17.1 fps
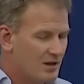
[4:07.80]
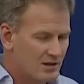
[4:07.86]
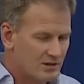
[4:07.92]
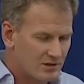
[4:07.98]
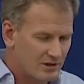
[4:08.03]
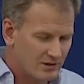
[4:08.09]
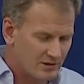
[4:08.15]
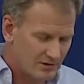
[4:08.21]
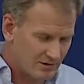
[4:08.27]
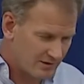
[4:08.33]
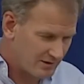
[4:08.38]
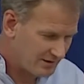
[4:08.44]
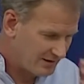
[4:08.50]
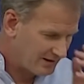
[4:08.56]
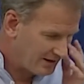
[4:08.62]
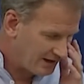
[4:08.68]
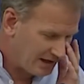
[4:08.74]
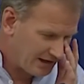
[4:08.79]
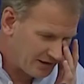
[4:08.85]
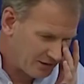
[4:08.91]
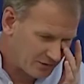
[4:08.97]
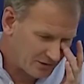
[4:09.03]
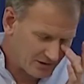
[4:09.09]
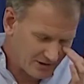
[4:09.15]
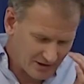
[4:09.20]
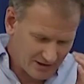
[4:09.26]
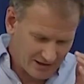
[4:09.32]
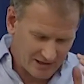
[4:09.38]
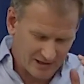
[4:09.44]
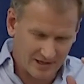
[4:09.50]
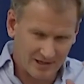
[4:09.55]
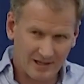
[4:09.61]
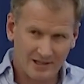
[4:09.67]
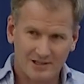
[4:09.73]
So I thought
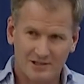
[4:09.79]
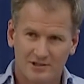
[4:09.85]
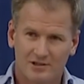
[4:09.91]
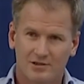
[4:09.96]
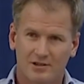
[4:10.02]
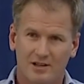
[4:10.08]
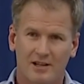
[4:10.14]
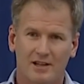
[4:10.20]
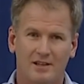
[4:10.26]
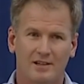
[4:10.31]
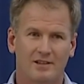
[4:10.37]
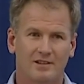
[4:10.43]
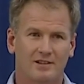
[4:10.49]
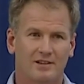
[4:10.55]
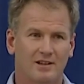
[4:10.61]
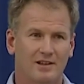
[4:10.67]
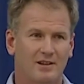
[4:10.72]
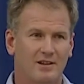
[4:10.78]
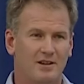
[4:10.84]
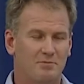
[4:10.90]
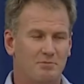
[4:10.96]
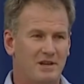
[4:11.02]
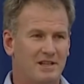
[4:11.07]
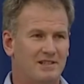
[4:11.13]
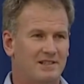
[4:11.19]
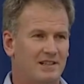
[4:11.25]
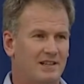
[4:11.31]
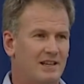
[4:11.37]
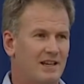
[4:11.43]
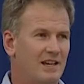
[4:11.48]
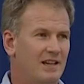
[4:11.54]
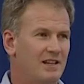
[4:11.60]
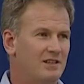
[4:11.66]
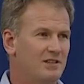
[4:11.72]
I'd like to try and best I
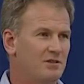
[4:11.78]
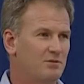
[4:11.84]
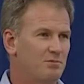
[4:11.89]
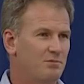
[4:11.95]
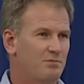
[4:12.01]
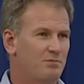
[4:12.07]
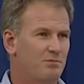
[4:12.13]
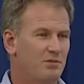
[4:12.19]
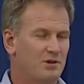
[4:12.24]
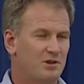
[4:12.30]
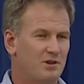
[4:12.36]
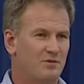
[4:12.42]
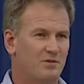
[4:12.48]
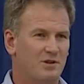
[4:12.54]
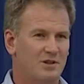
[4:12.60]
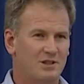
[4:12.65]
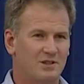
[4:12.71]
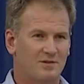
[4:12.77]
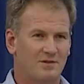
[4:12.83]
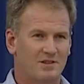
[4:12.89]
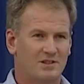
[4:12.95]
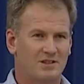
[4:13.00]
can to put the voice of the